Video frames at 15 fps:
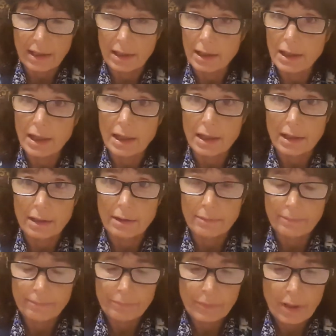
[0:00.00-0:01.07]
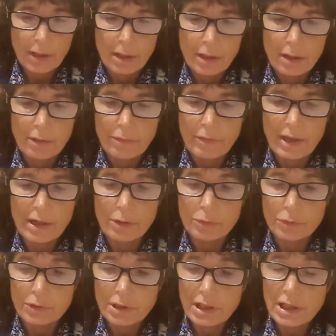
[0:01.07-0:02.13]
and again. "They
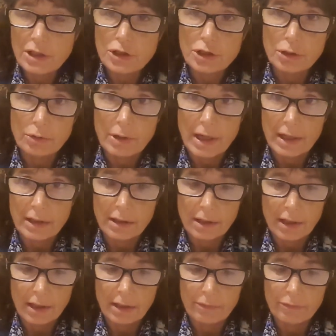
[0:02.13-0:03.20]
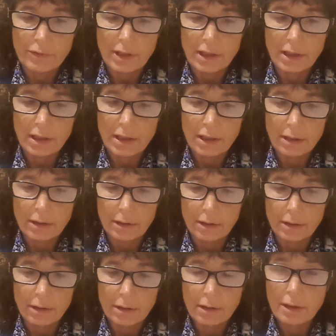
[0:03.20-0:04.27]
don't teach you that kind of thing
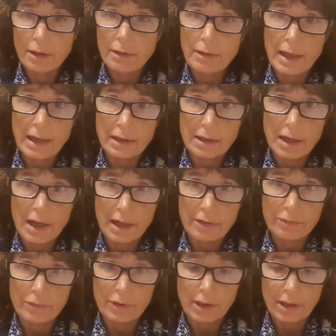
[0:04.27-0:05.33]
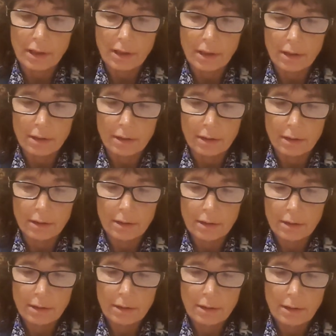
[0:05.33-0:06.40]
here. That kind of thing here.
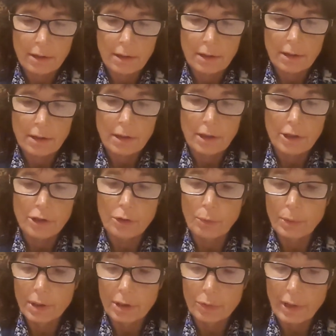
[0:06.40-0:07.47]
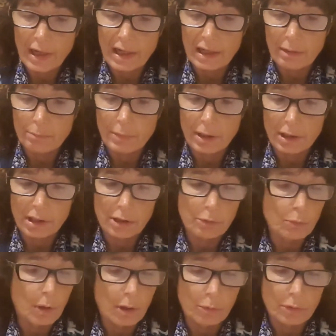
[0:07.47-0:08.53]
You'll regret it, but you
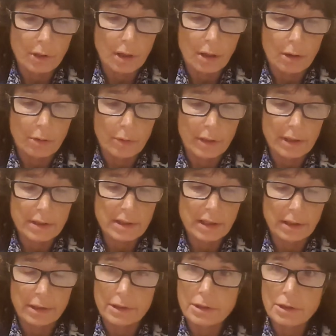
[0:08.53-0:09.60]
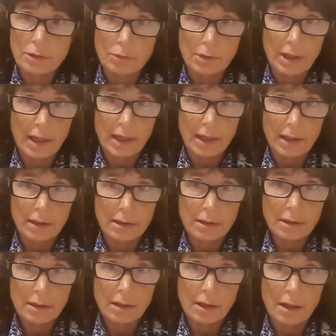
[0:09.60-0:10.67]
won't know until it's too late.
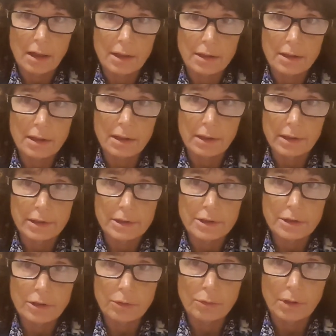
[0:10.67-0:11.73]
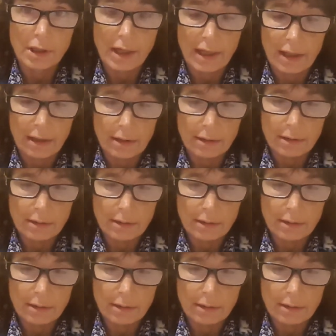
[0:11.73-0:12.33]
Until it's too late."